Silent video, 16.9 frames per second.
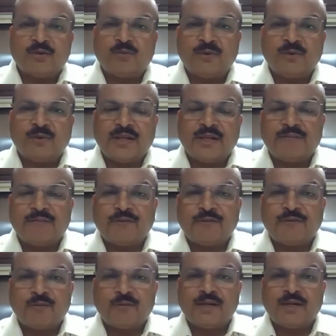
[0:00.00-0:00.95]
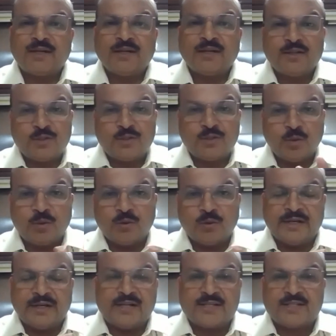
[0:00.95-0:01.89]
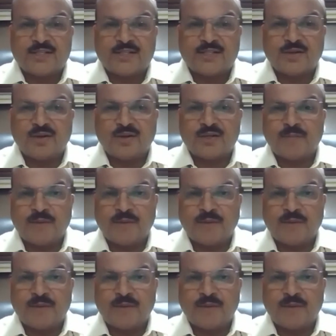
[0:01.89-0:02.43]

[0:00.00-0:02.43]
going forward, though it is not,